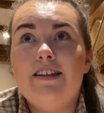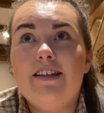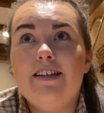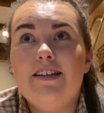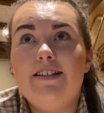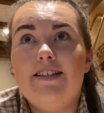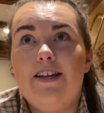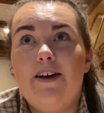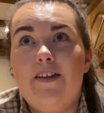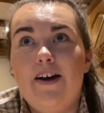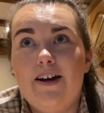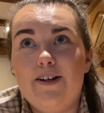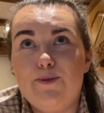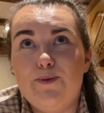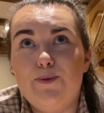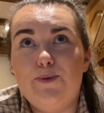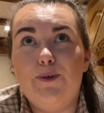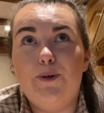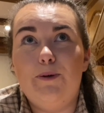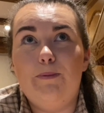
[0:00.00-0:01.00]
So that's
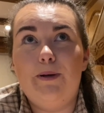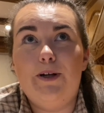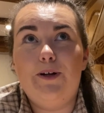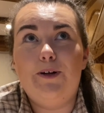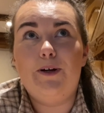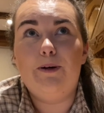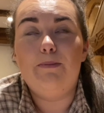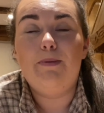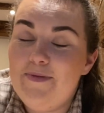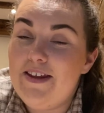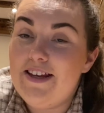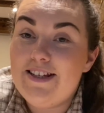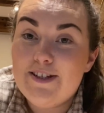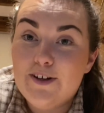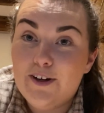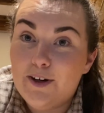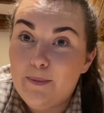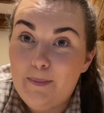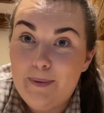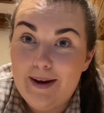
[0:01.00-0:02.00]
all coming up. It's
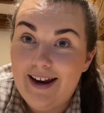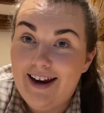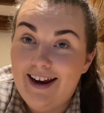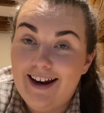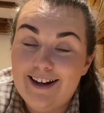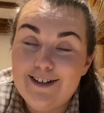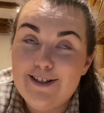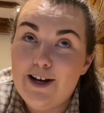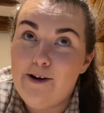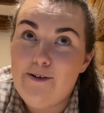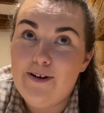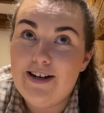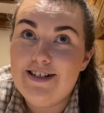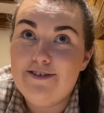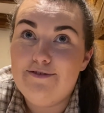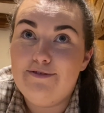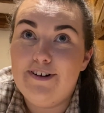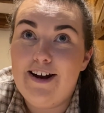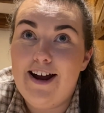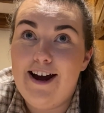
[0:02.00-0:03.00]
going to be a totally
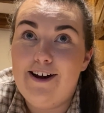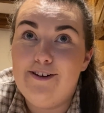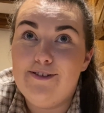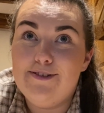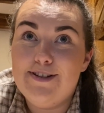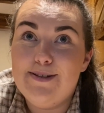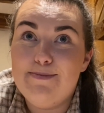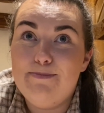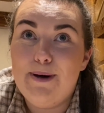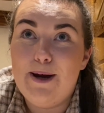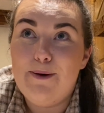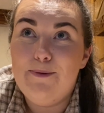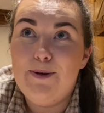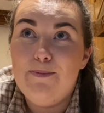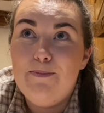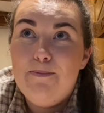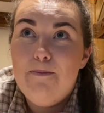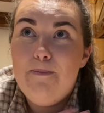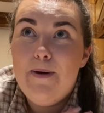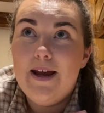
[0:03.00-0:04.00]
different house, but we
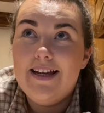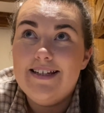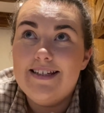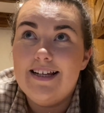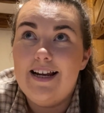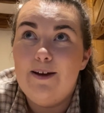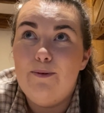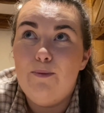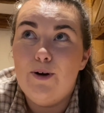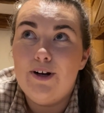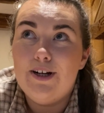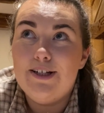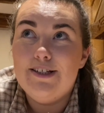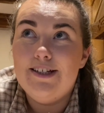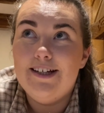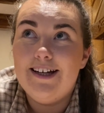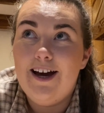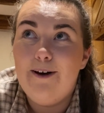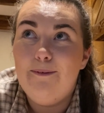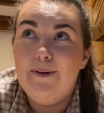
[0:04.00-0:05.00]
basically wanted to
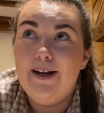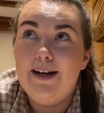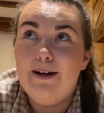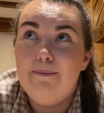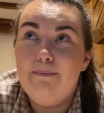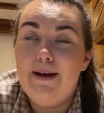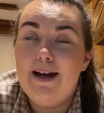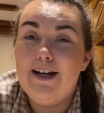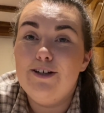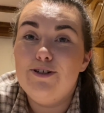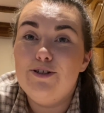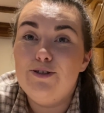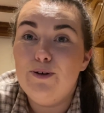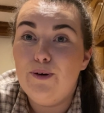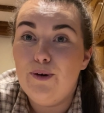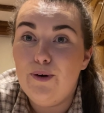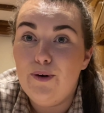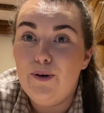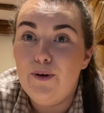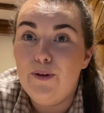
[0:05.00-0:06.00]
go in and make
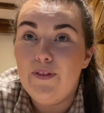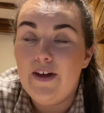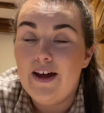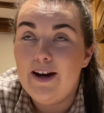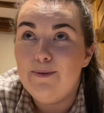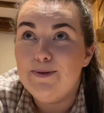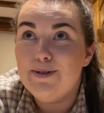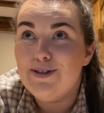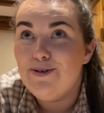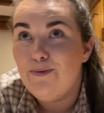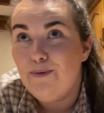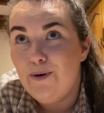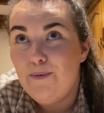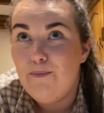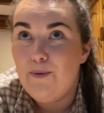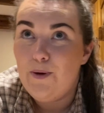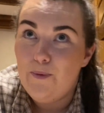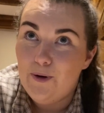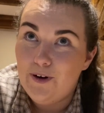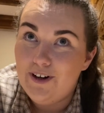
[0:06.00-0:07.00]
sure that it was the one
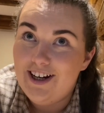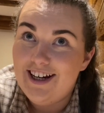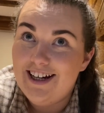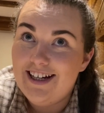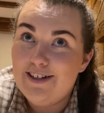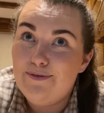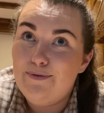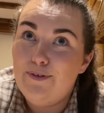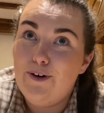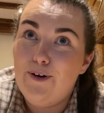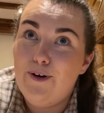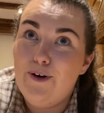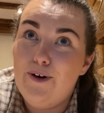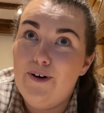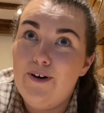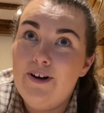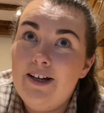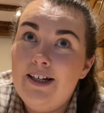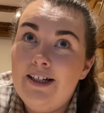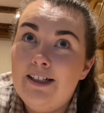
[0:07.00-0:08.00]
we wanted
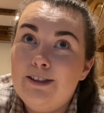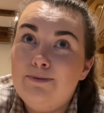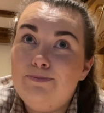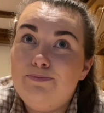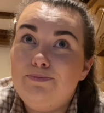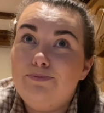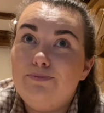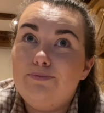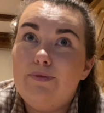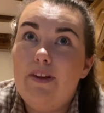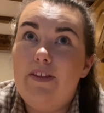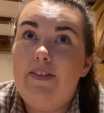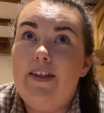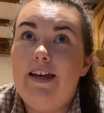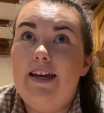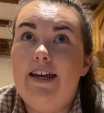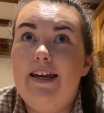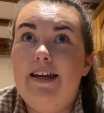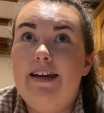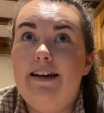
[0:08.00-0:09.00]
for
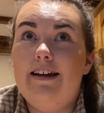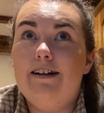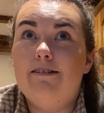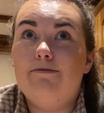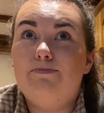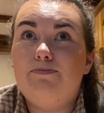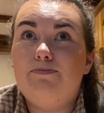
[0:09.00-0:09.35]
the